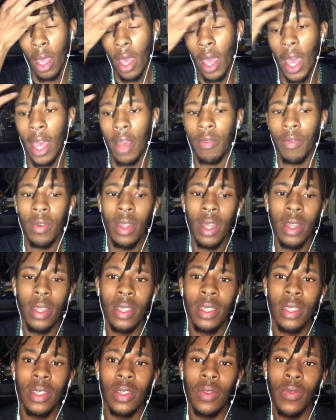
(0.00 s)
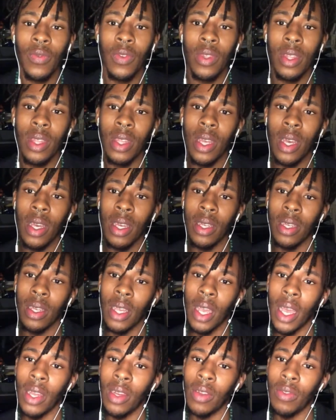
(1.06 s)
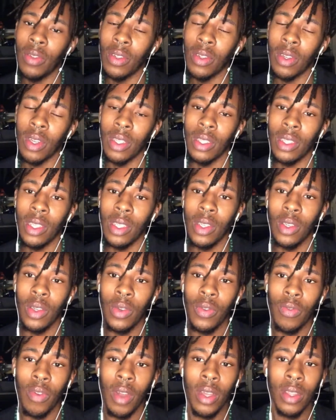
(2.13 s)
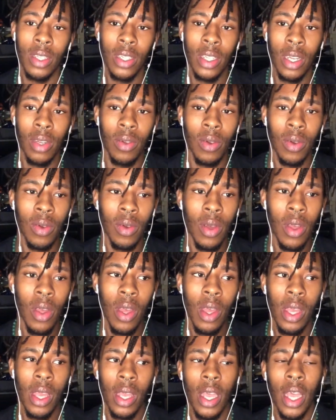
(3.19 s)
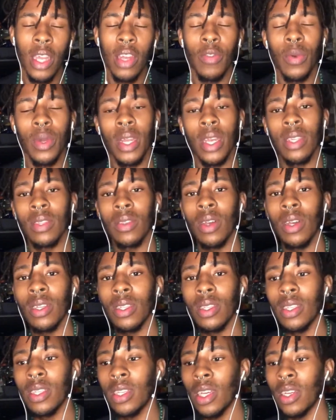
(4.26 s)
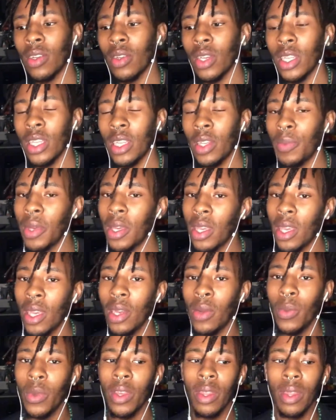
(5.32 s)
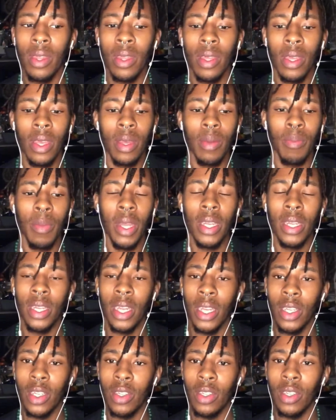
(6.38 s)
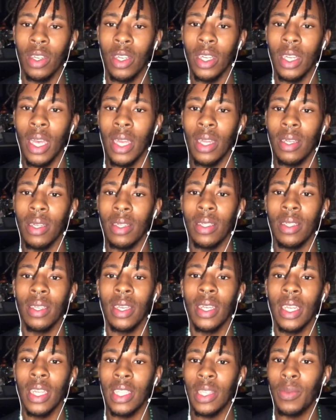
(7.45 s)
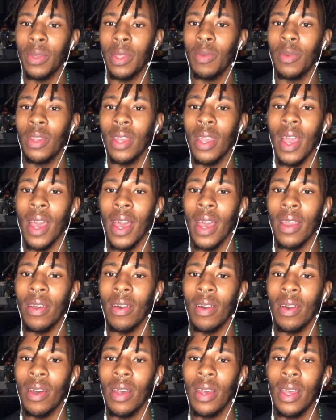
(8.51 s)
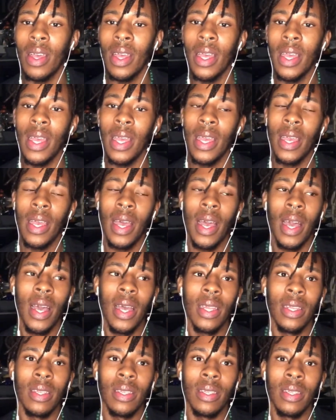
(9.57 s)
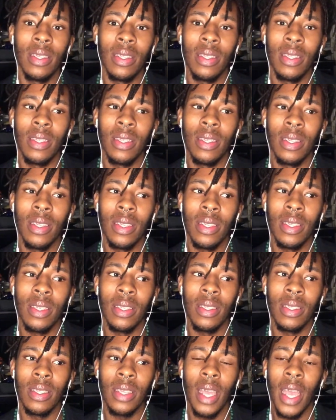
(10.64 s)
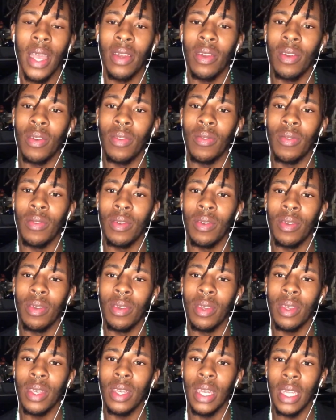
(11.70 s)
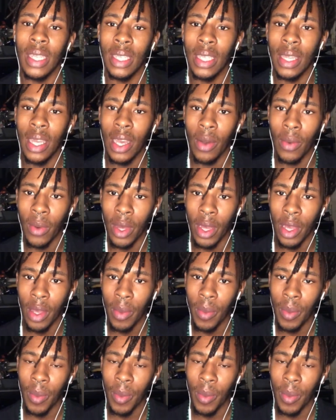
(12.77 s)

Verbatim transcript: I feel that this is something that kind of should continue throughout the channel. Kind of when I started the channel, it did begin with meditation and connecting with Mother Gaia and kind of connecting that way.